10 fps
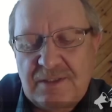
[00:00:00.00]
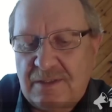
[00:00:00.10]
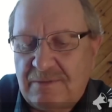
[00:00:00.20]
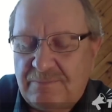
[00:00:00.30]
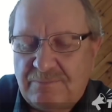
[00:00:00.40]

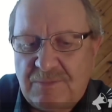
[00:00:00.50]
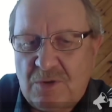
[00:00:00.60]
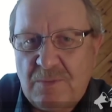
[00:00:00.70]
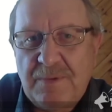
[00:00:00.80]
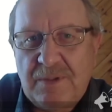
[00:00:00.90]
uh,
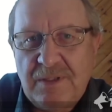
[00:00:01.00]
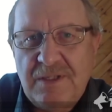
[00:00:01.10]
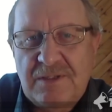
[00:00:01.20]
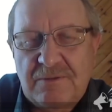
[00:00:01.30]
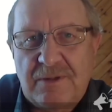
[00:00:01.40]
openly
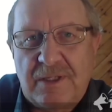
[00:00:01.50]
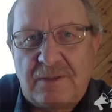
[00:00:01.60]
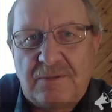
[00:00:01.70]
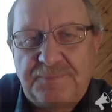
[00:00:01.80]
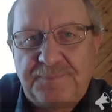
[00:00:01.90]

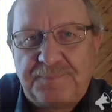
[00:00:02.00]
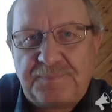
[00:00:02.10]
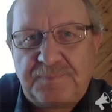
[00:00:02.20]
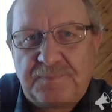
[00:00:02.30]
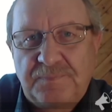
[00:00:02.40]
surreal.
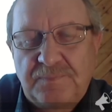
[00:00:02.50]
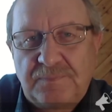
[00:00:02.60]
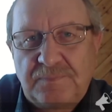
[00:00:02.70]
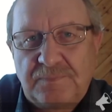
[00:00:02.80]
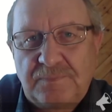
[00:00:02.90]
Hmm.
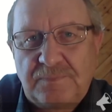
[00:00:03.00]
Well,